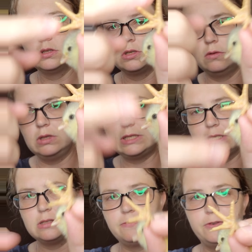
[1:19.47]
So this
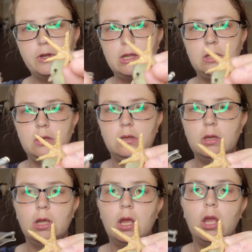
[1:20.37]
is the foot.
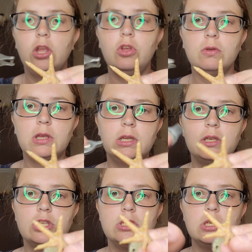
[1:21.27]
You
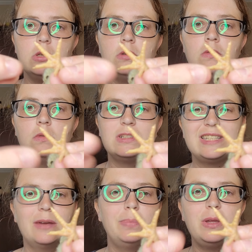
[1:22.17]
can do,
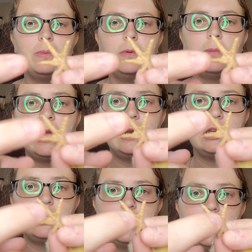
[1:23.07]
some people
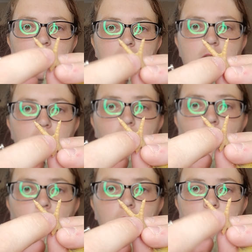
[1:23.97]
manage to get 2
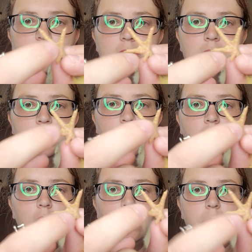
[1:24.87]
holes
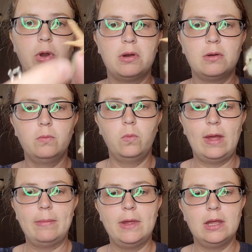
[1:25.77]
per
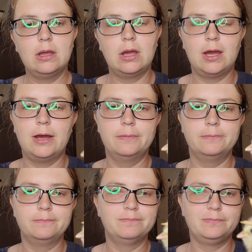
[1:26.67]
webbing.
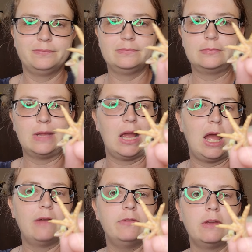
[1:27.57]

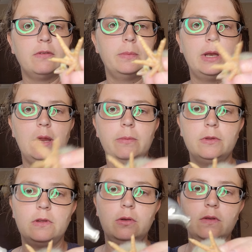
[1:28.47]
I've never been
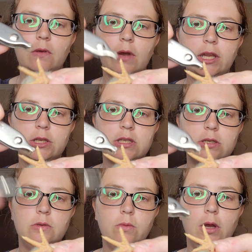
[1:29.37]
able to, so I
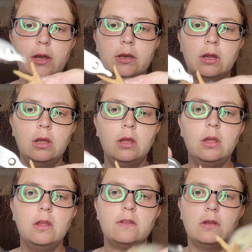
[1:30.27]
just do 1.
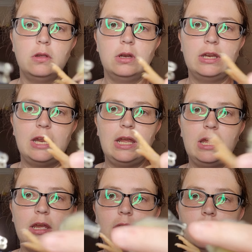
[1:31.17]
So you're going to
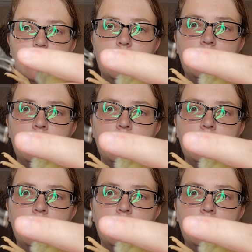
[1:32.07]
take it,